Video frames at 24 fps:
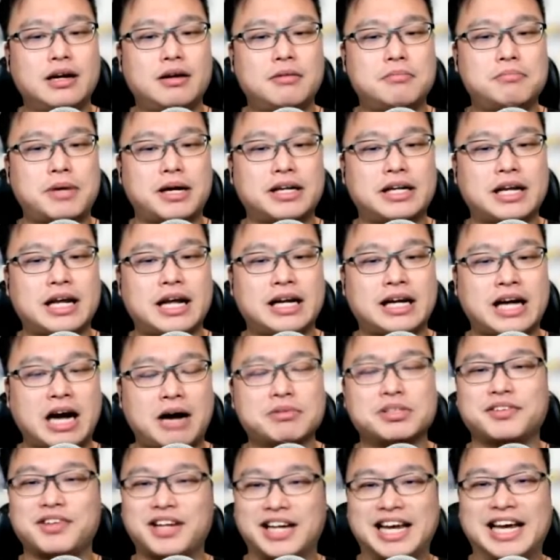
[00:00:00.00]
But it
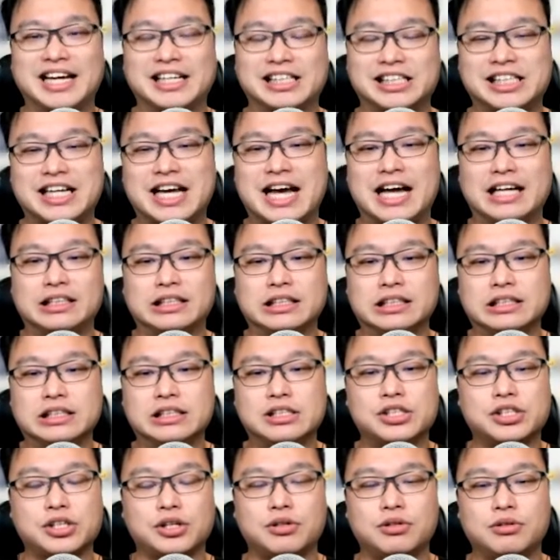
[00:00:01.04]
comes with a kickstand,
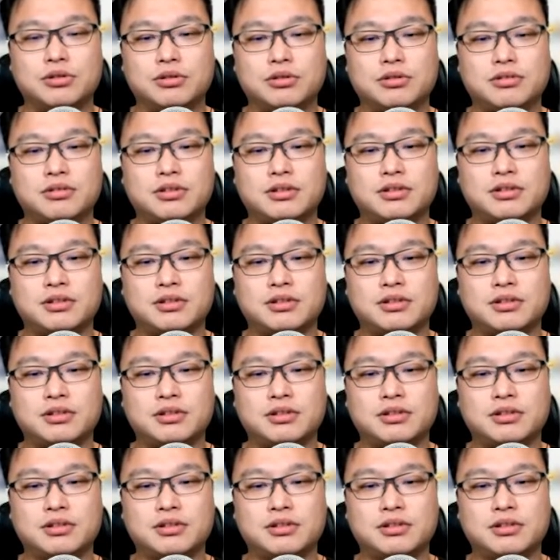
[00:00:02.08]
so